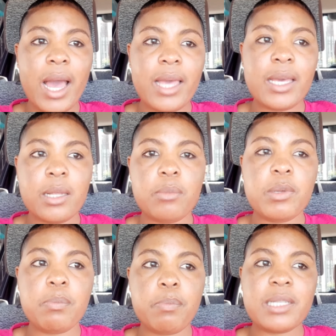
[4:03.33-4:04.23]
I can
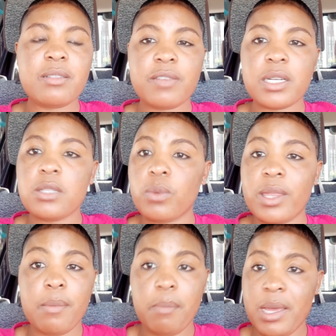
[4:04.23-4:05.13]
be best friends with
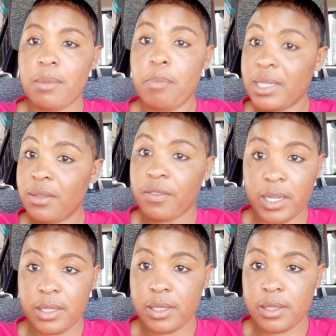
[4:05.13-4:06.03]
a man, best
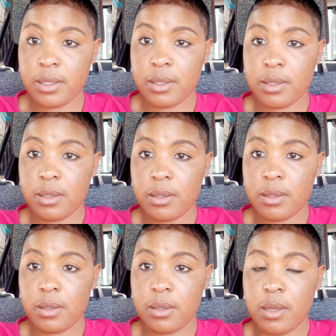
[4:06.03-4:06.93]
friends.
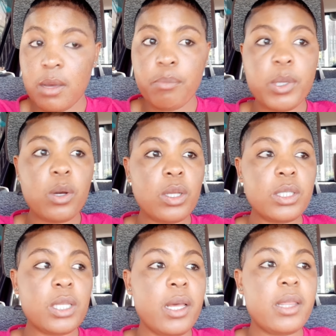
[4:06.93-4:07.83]

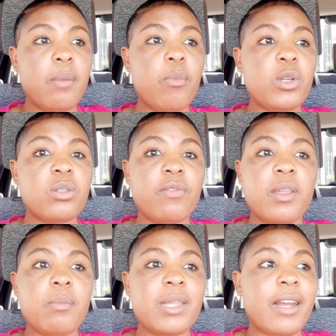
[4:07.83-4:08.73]
Because the most of
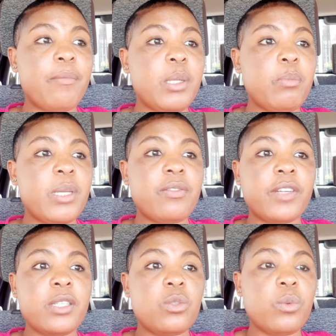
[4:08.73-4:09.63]
them that I've been best
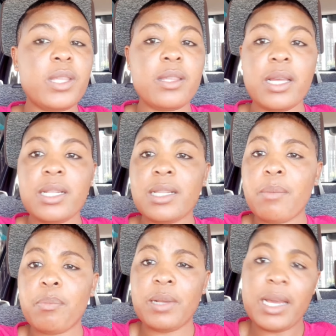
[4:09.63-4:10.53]
friends with ended
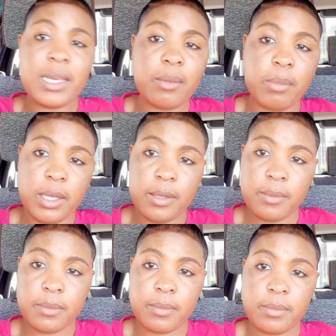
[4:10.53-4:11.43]
up liking me.
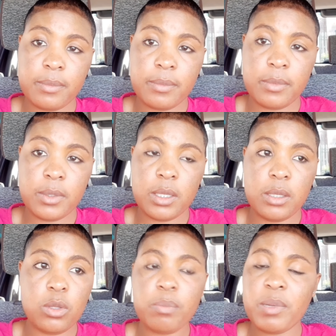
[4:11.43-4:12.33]

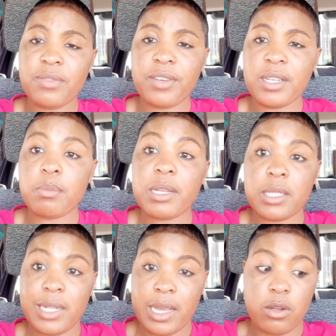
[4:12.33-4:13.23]
Not best friends,
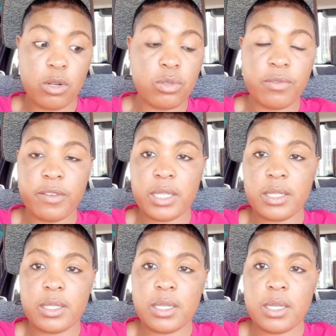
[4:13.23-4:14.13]
but like close
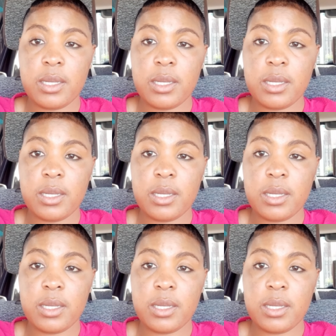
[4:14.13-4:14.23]
friends.